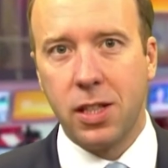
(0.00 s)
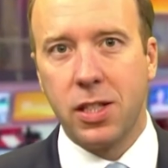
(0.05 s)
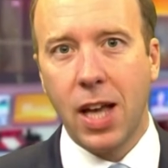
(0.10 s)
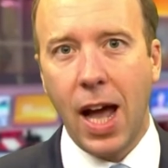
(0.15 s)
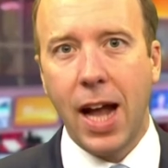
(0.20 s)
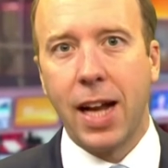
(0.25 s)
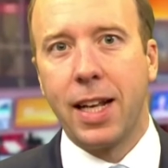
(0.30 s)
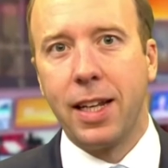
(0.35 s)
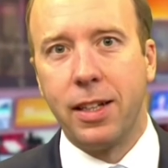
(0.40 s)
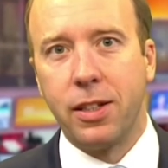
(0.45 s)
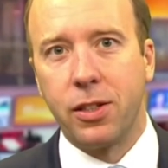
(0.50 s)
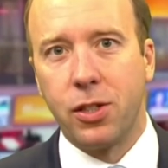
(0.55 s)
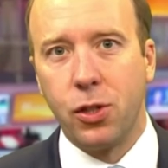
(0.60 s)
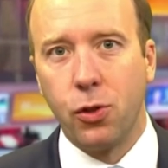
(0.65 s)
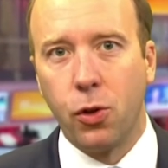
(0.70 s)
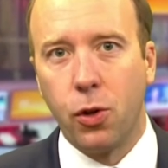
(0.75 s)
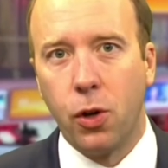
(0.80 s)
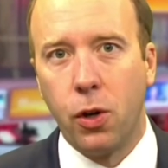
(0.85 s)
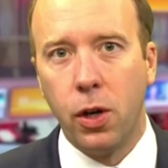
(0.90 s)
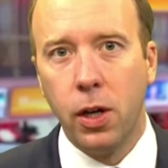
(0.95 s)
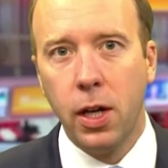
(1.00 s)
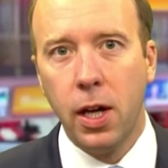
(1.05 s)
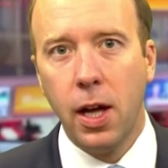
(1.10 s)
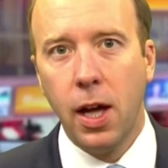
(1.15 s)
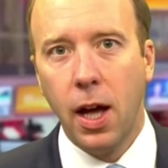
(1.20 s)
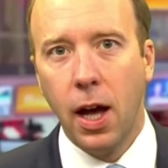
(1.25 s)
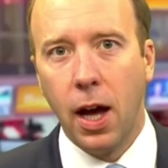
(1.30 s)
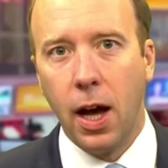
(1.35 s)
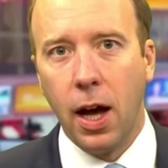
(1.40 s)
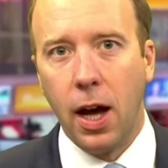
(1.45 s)
exactly as
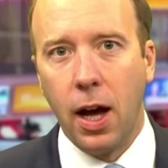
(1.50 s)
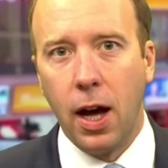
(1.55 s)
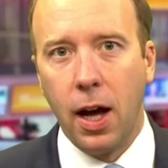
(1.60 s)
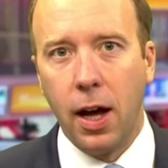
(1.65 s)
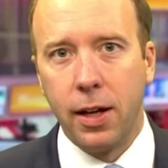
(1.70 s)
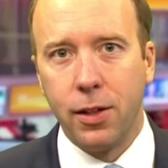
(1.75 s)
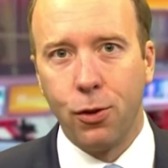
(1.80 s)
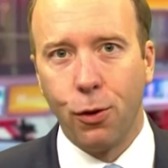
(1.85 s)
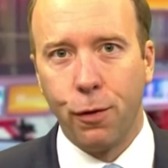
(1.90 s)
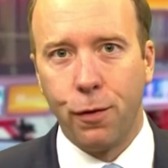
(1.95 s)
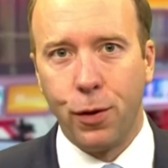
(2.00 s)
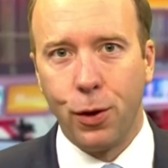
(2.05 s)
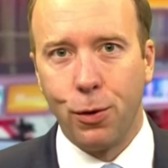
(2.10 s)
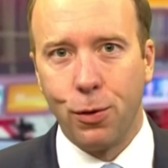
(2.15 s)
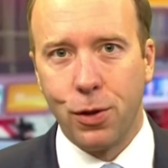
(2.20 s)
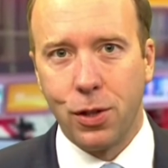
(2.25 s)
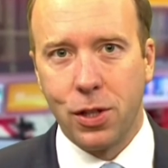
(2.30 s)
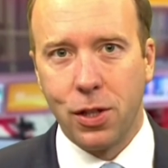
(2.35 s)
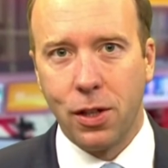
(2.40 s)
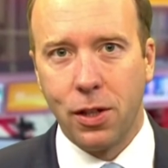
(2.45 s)
your viewers